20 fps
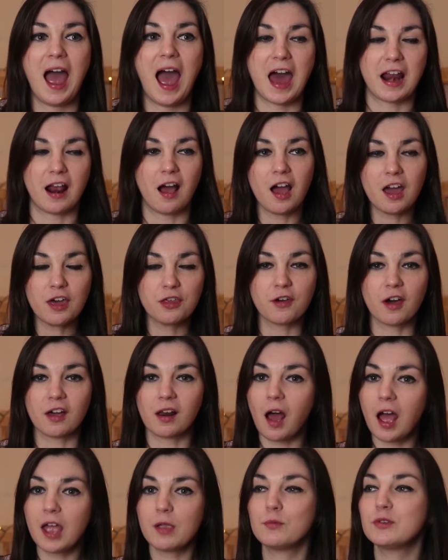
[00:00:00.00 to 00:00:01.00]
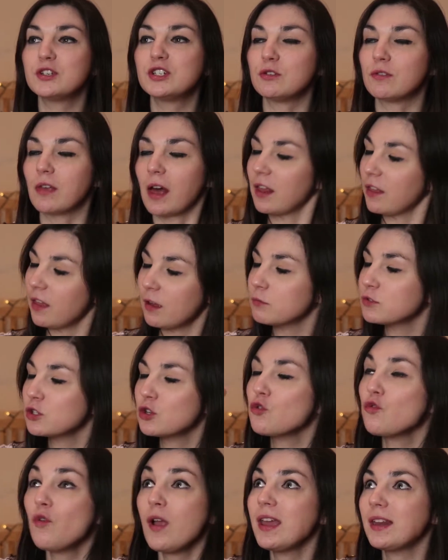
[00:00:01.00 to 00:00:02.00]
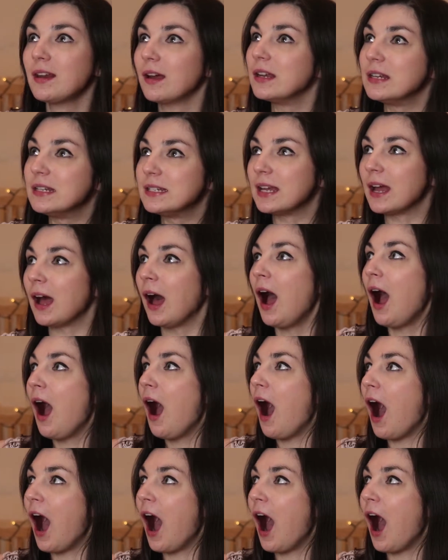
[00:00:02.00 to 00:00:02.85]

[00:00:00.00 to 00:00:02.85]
And I thought I would do that. That was a great idea.